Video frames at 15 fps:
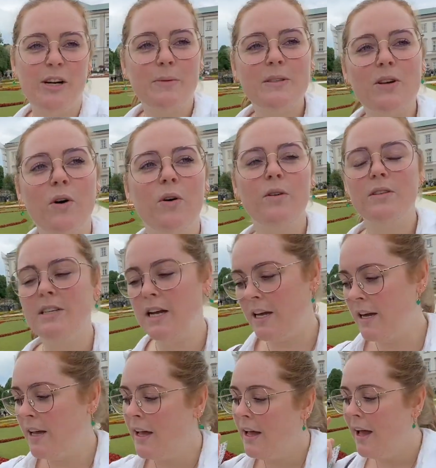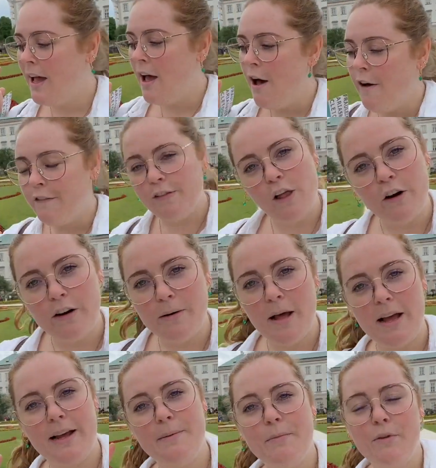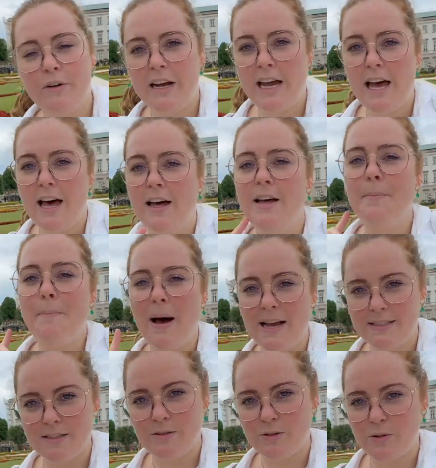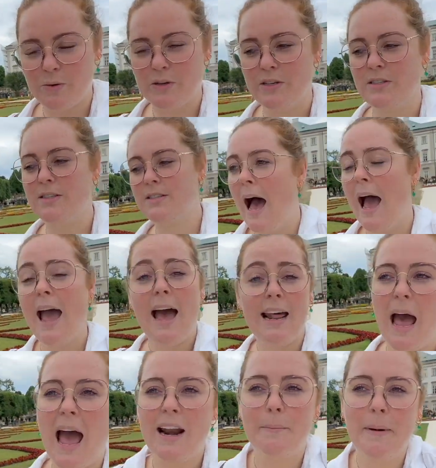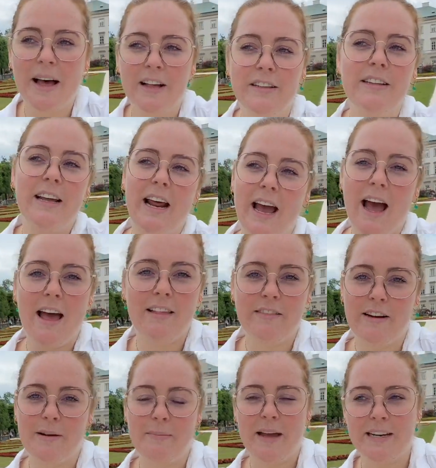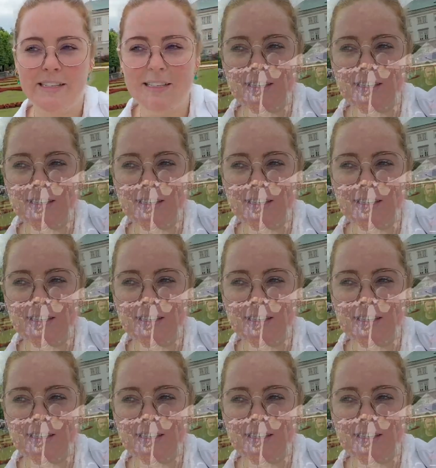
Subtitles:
It was called Fräulein Maria Bicycle Tours. I had Annabelle and I highly recommend.